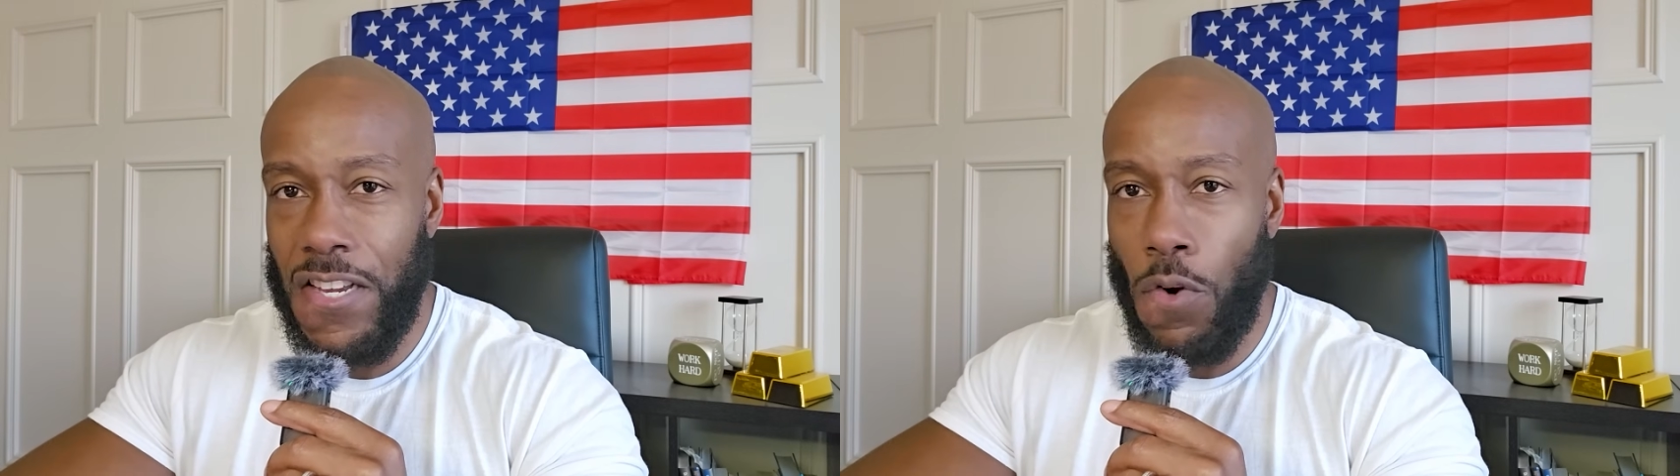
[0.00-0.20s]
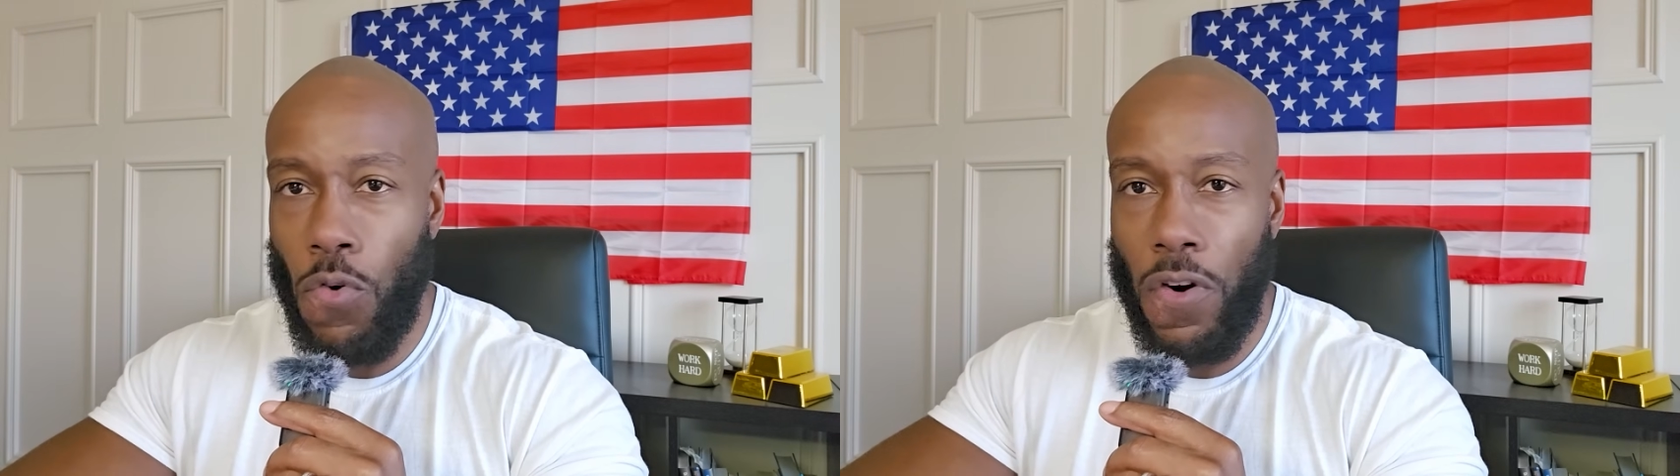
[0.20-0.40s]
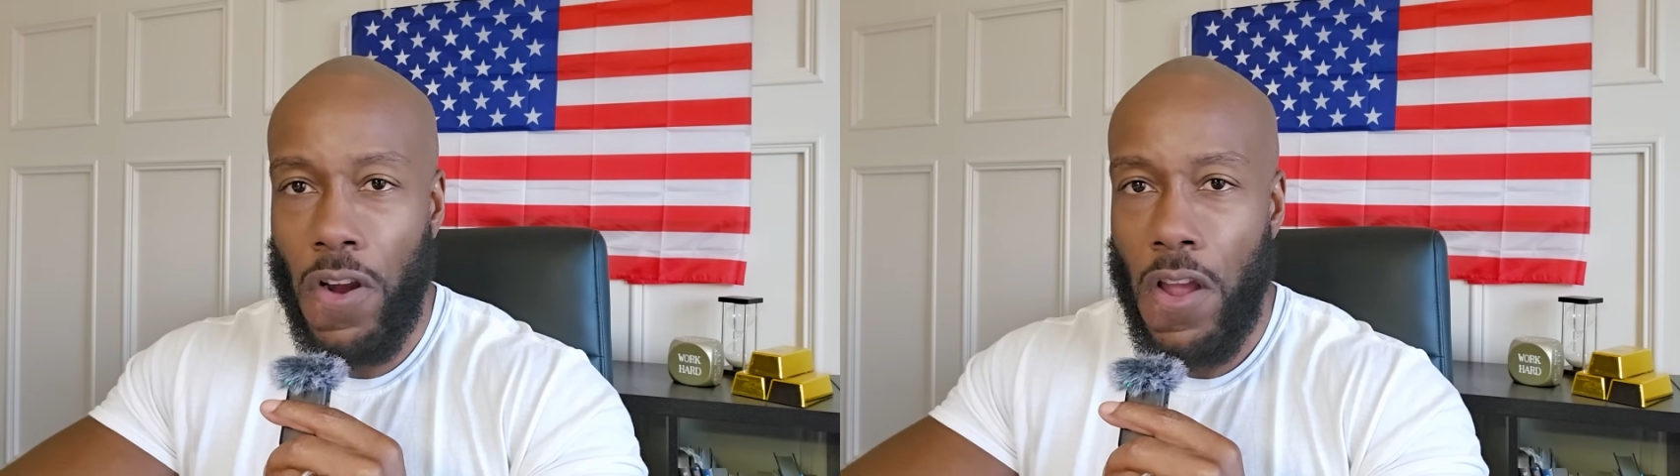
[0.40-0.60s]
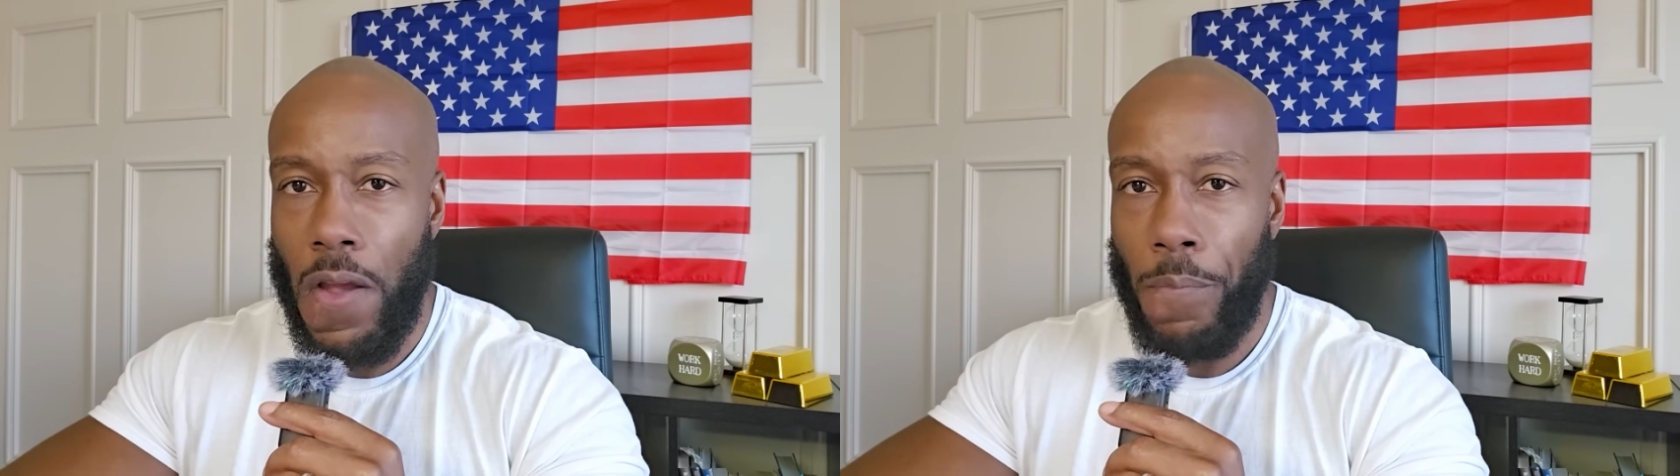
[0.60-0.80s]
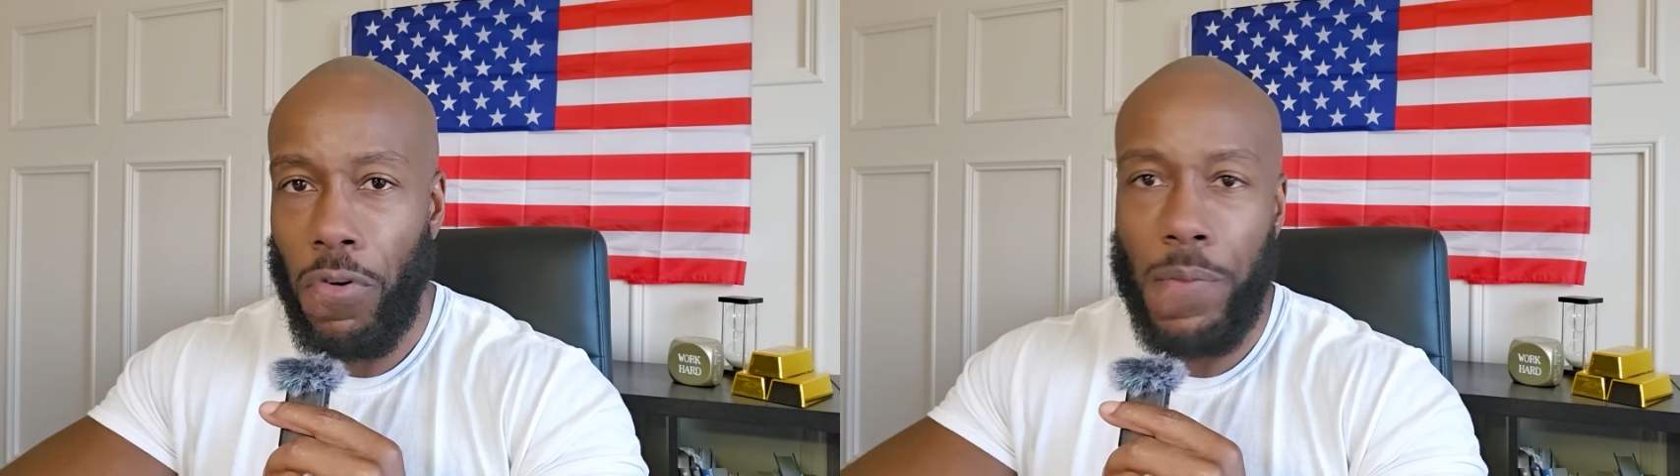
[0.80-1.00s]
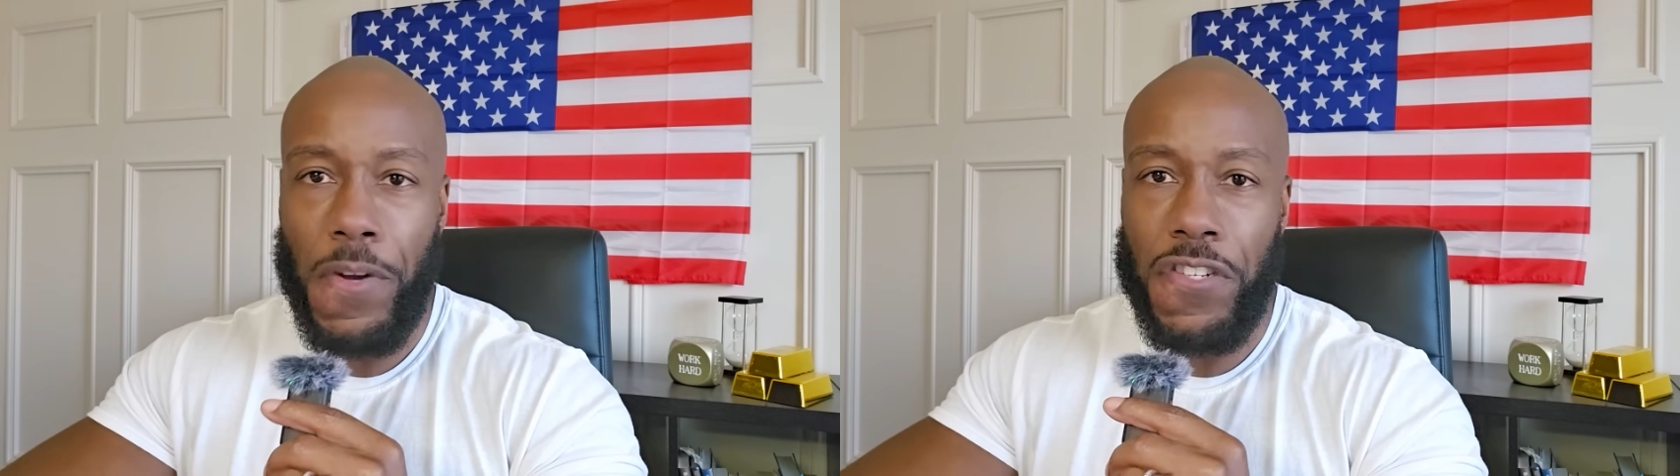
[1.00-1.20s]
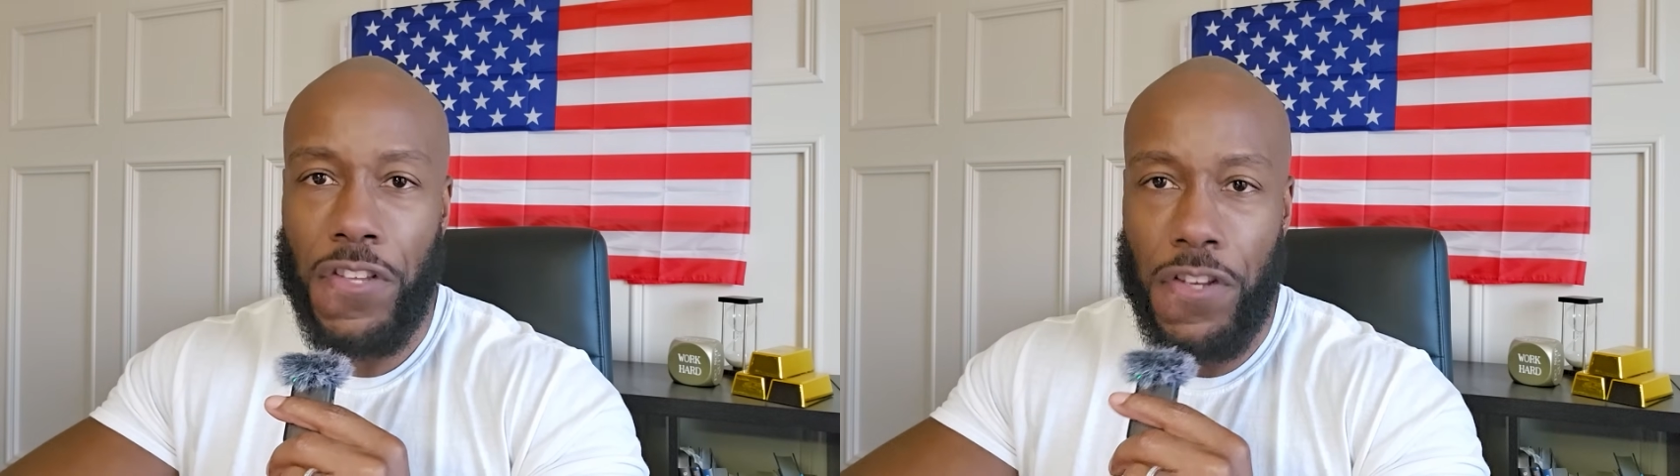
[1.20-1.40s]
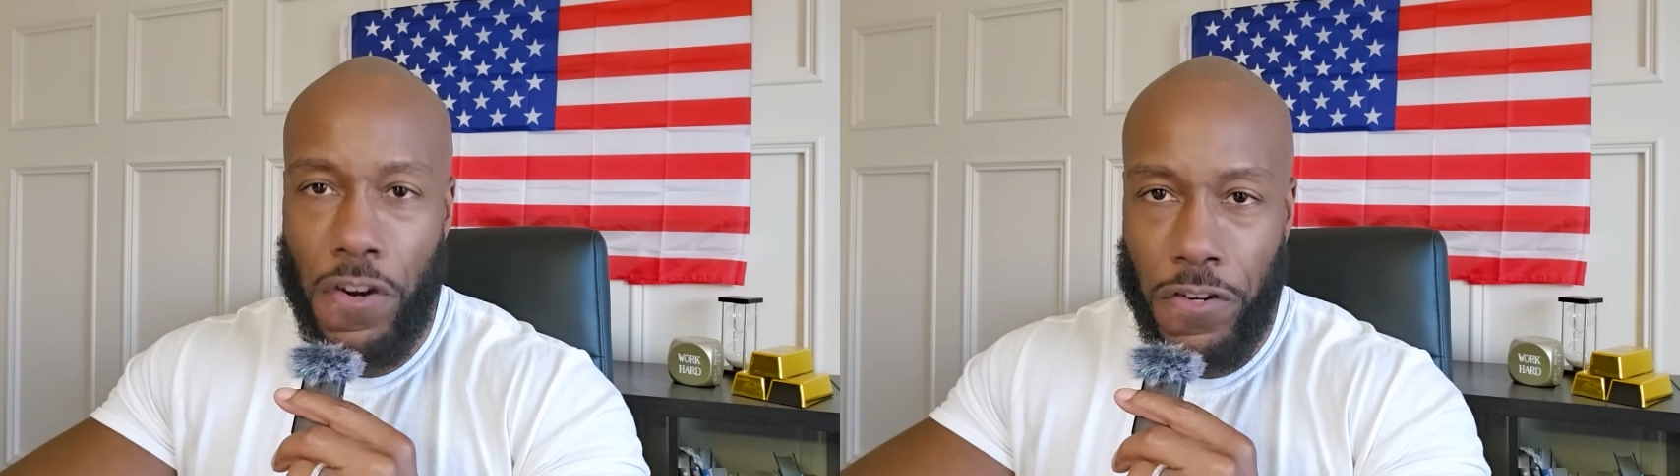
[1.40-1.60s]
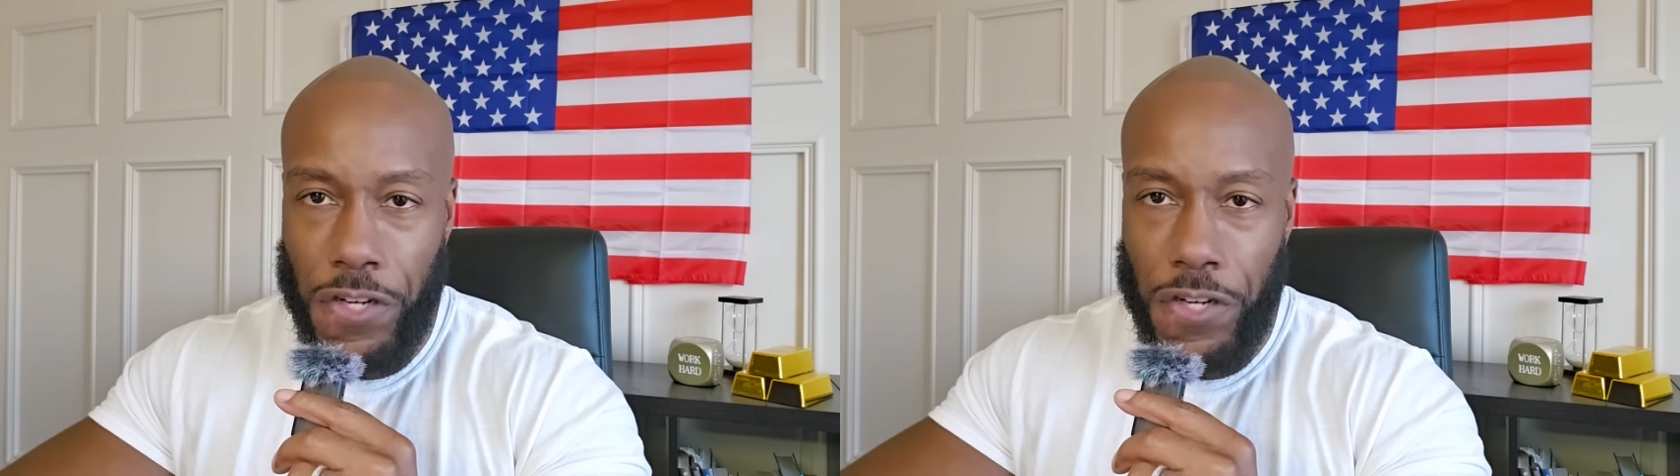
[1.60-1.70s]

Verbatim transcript: or pretty much the younger